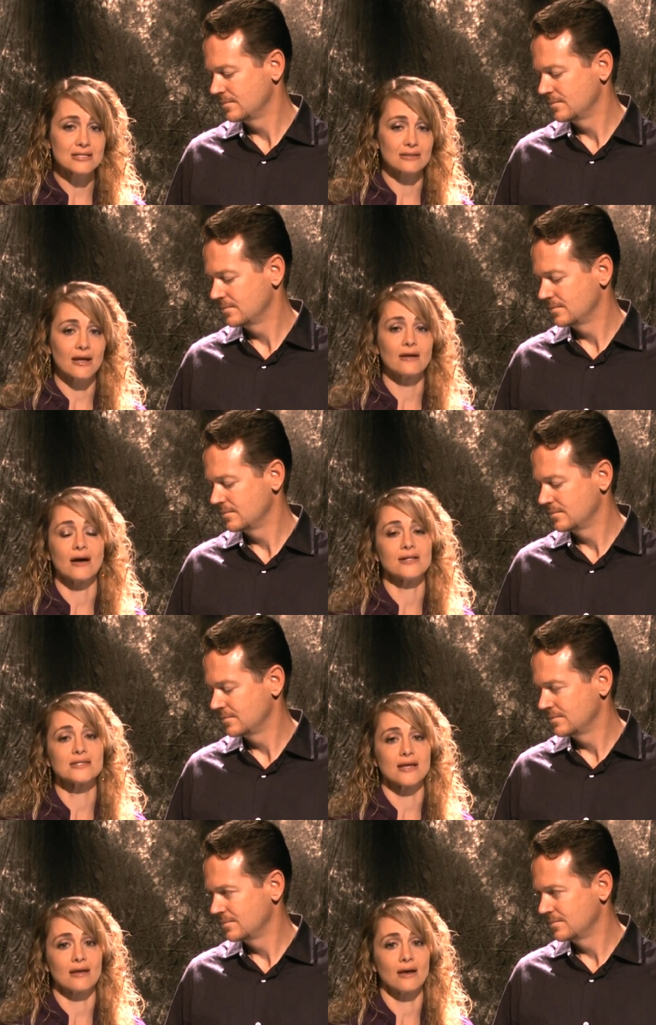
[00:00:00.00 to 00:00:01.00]
Speaker 1: to let God
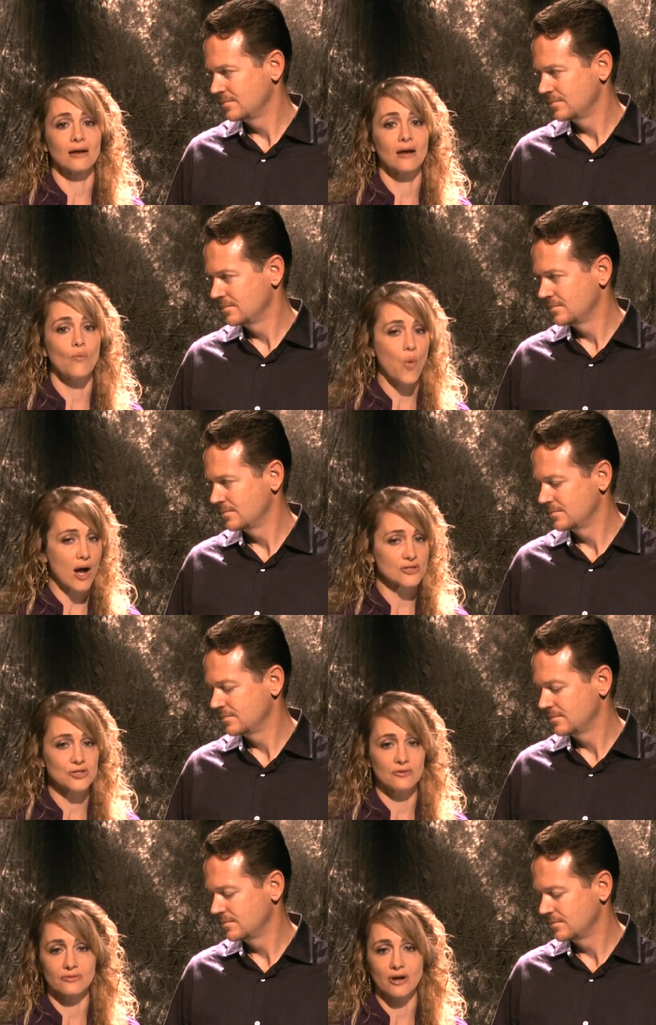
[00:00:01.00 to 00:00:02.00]
set a watch
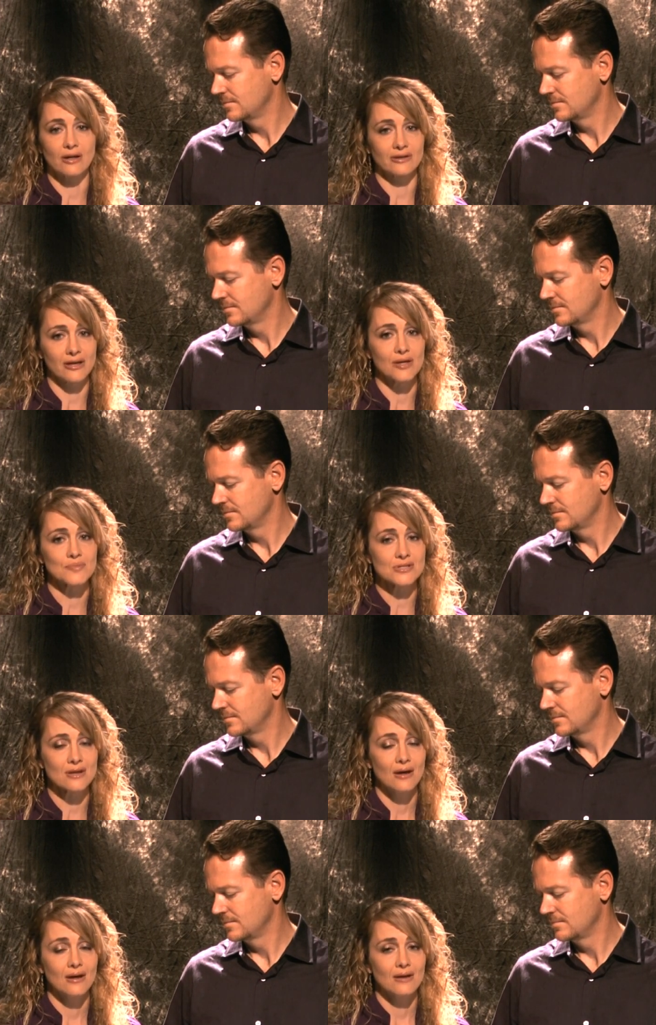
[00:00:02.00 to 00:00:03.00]
over our lips,
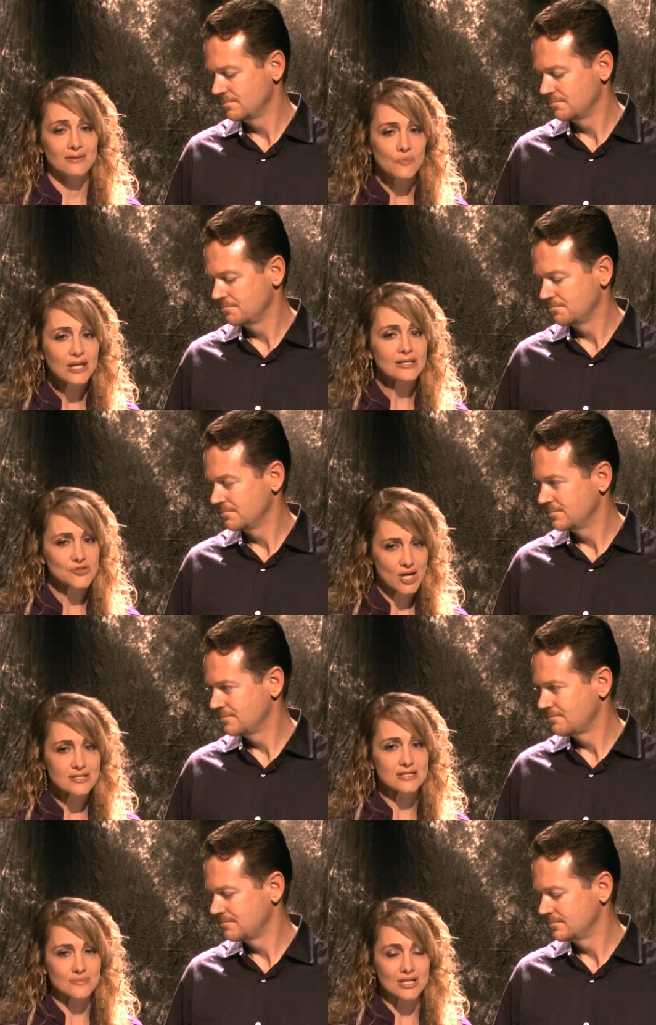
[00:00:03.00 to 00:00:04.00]
then we can
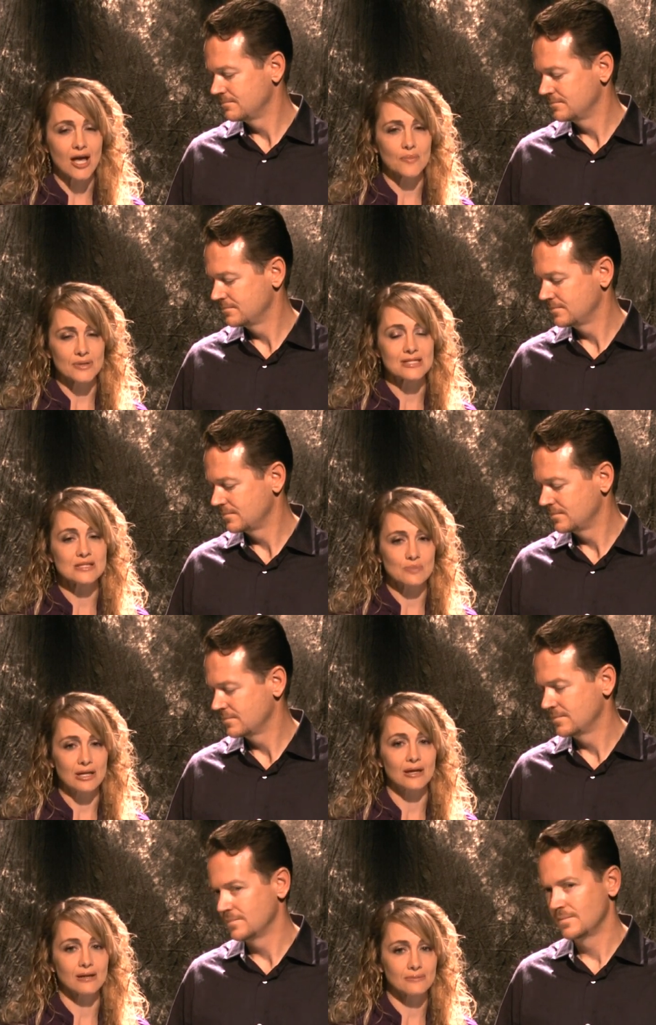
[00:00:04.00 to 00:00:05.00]
trust Him to help us
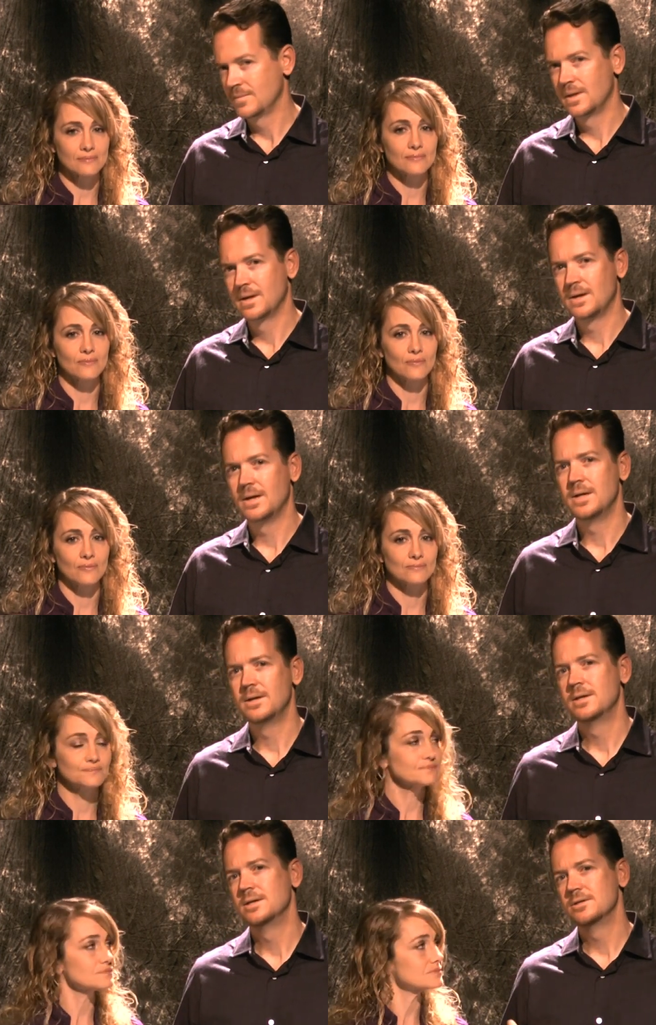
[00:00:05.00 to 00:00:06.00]
speak
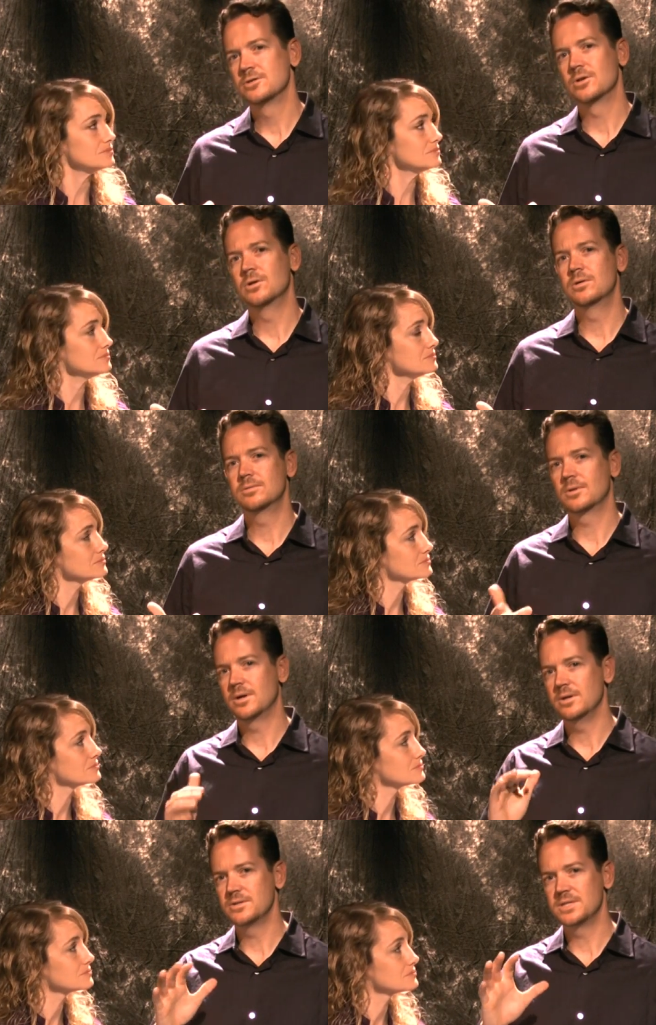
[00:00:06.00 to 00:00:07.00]
Speaker 2: so
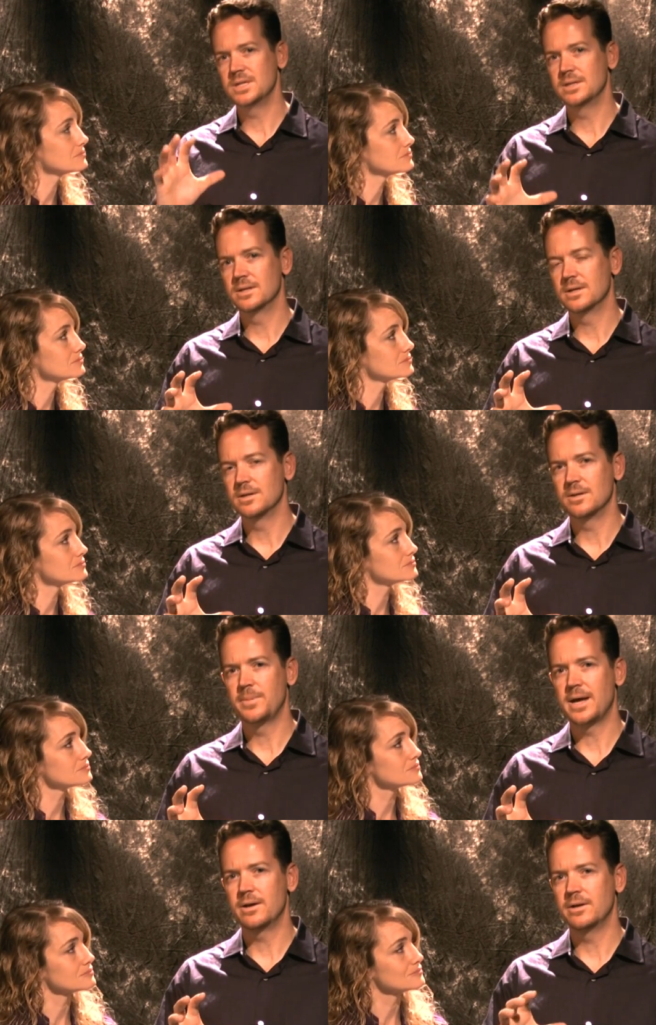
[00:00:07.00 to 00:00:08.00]
are you seeing the, the
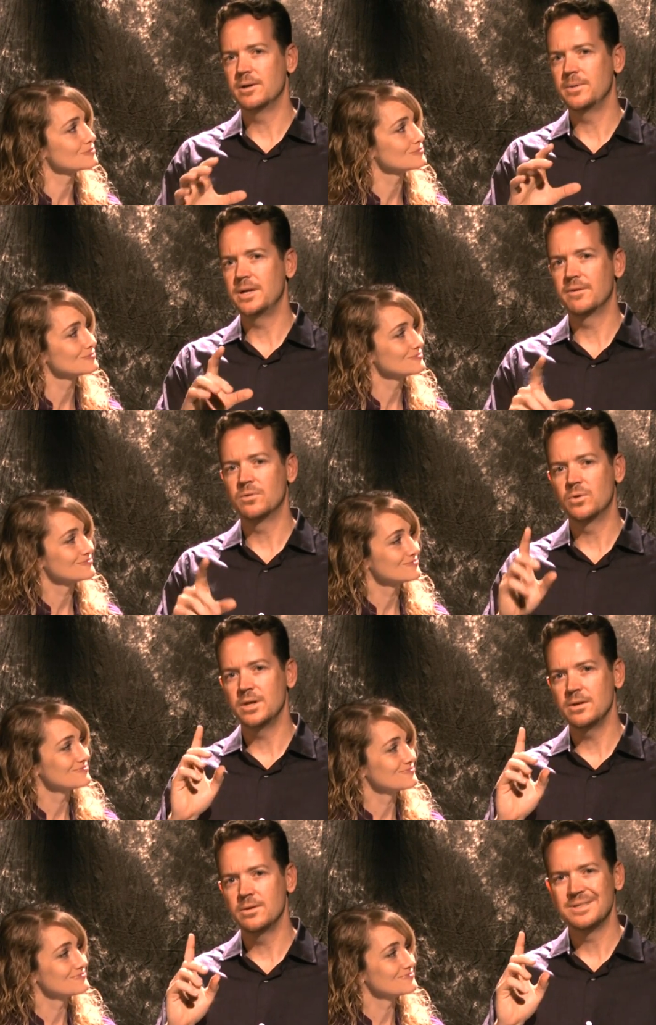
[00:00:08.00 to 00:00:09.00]
pattern here? Be careful
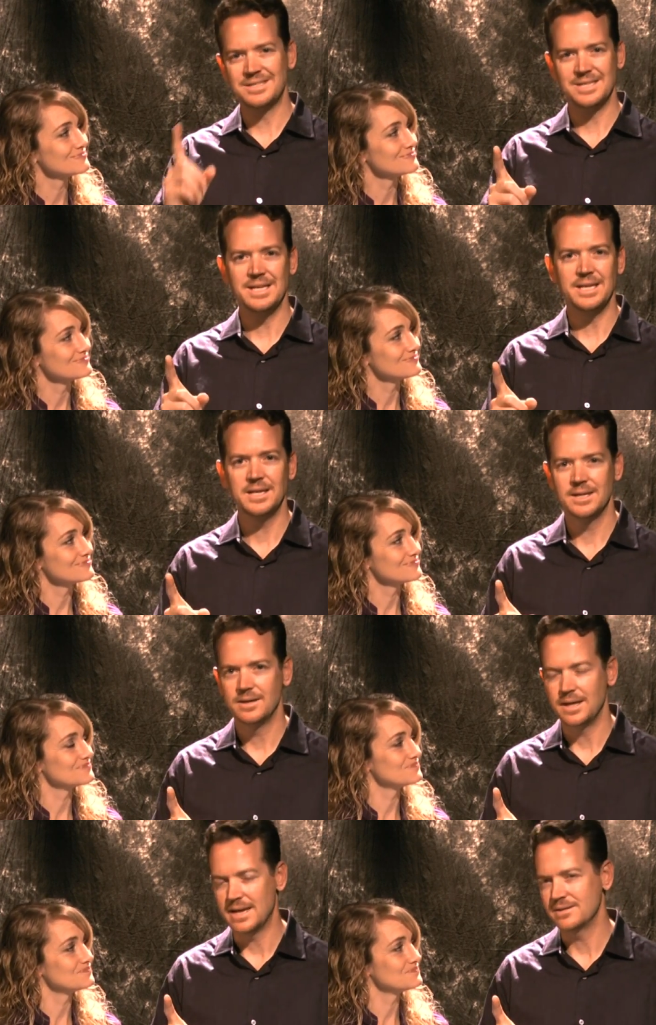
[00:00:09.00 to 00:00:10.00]
what you see,
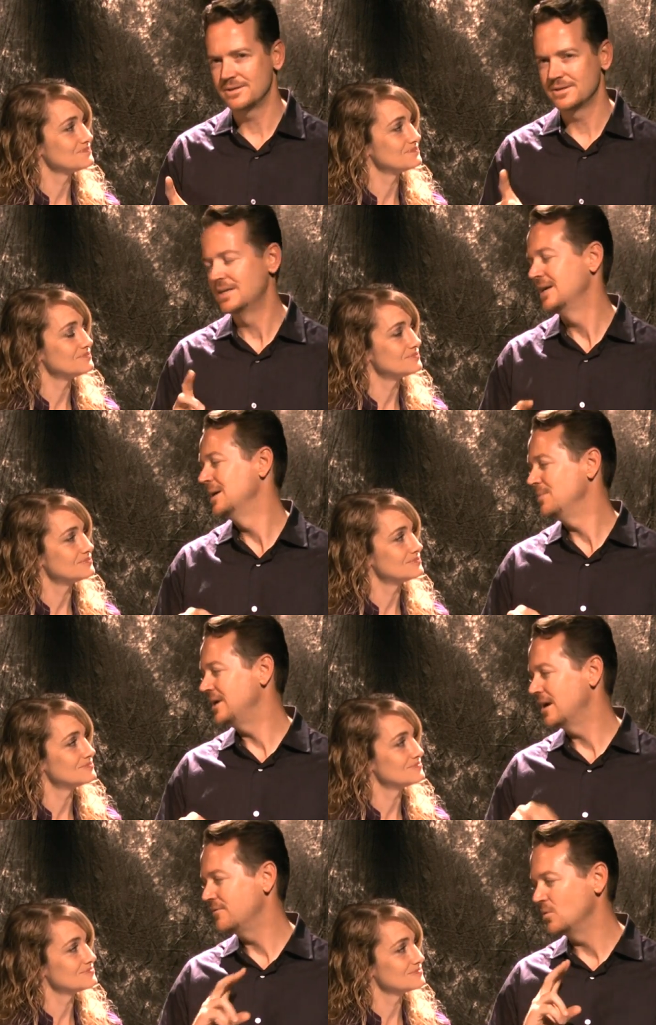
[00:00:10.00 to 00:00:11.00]
S. Be
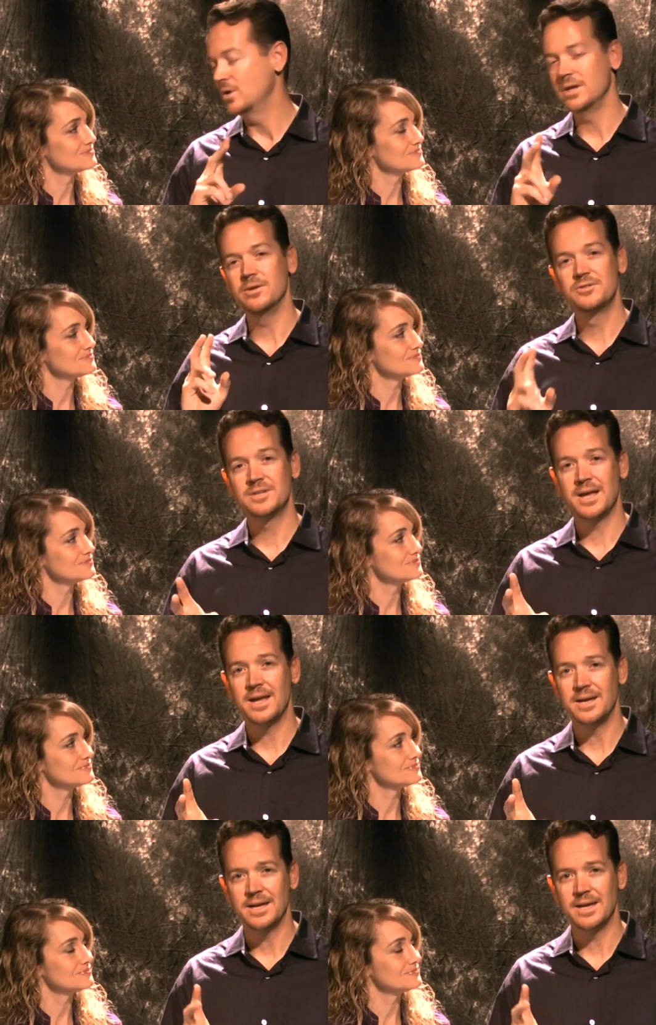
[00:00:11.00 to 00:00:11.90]
careful what you say,